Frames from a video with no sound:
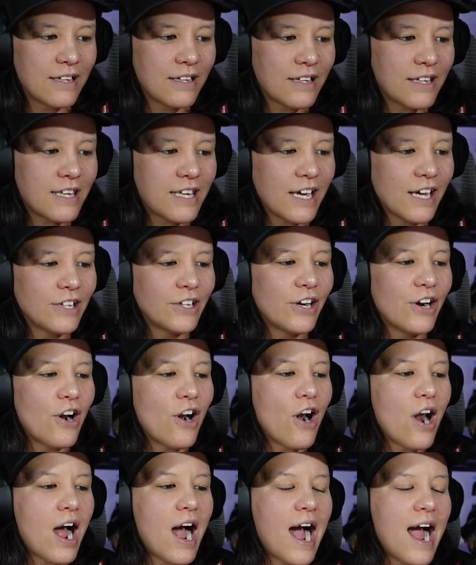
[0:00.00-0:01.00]

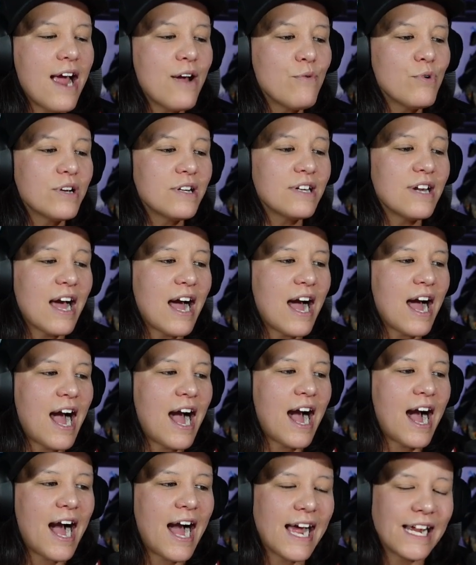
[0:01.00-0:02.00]
Killer, I would
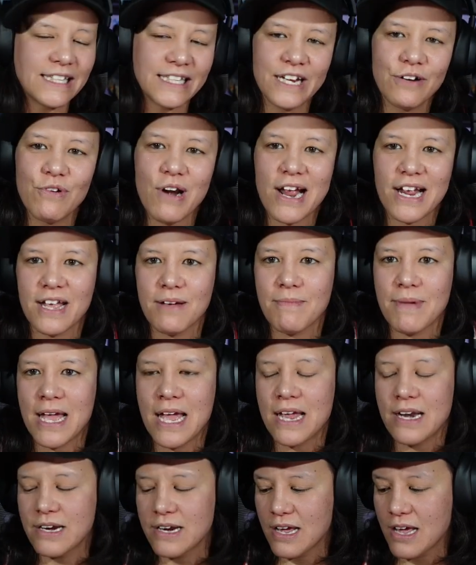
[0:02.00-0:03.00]
highly
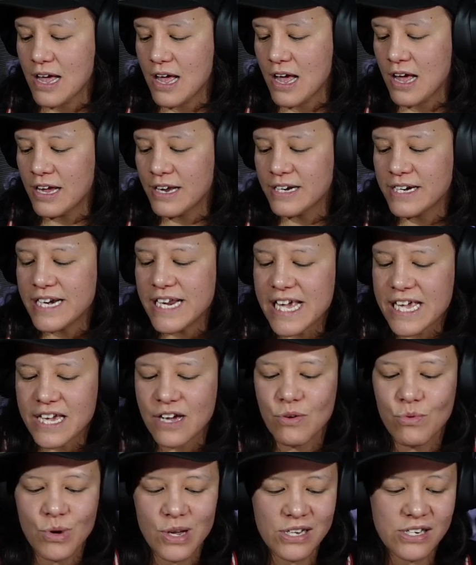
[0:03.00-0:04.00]
recommend a Nikka
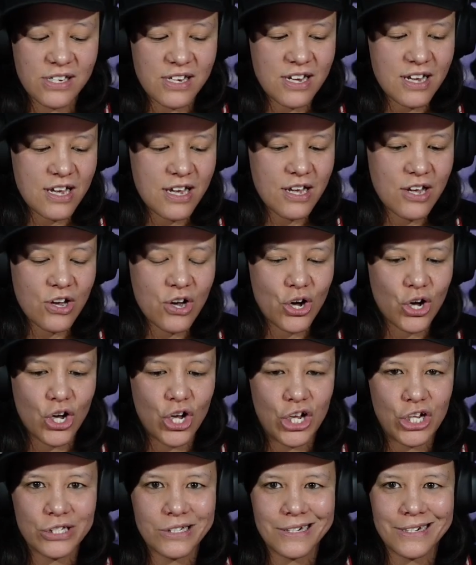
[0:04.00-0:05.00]
whiskey
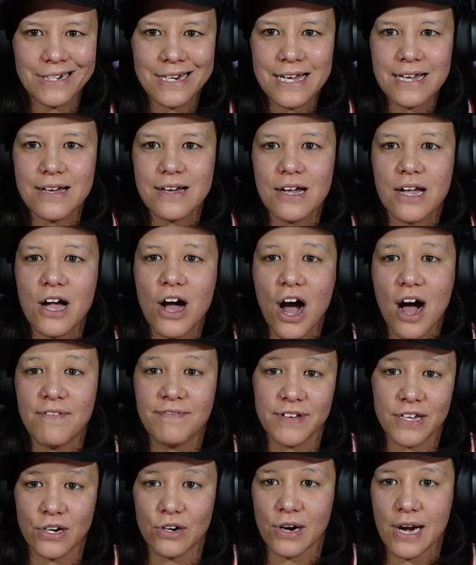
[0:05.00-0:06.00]
called Nikka
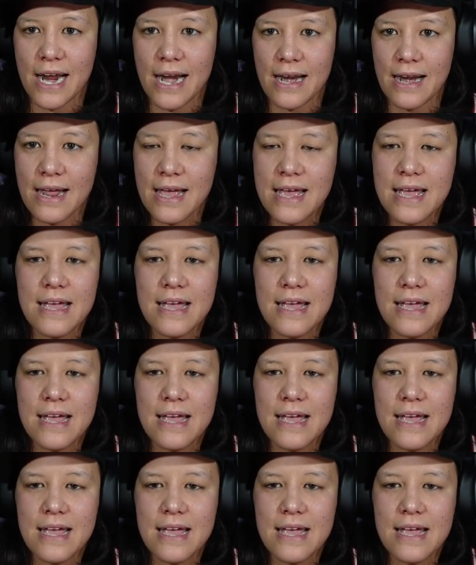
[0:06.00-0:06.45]
Coffey Grain.